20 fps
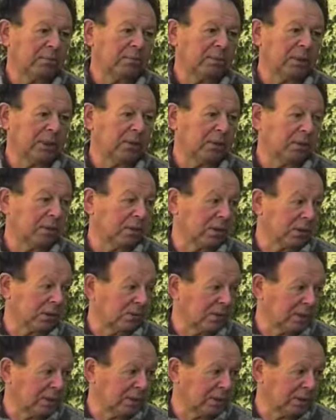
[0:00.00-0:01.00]
but not a
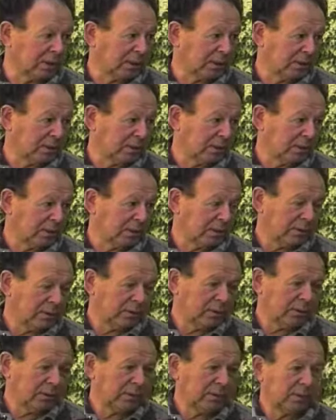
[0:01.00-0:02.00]
strategy.
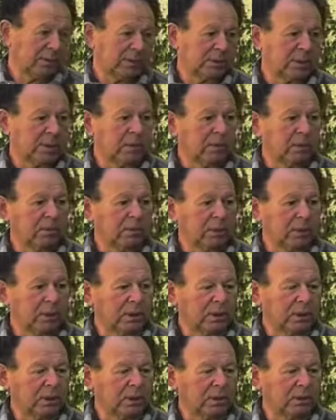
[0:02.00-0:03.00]

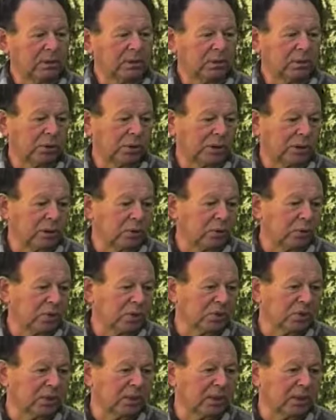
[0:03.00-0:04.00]
So talking to
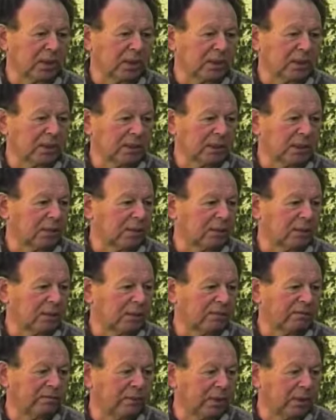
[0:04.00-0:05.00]
Israelis, they
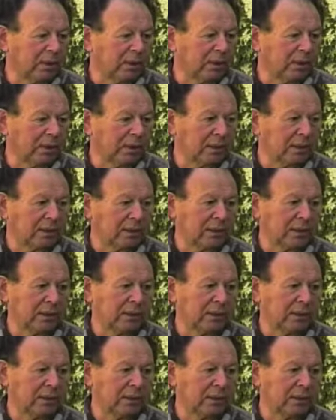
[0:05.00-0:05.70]
don't feel that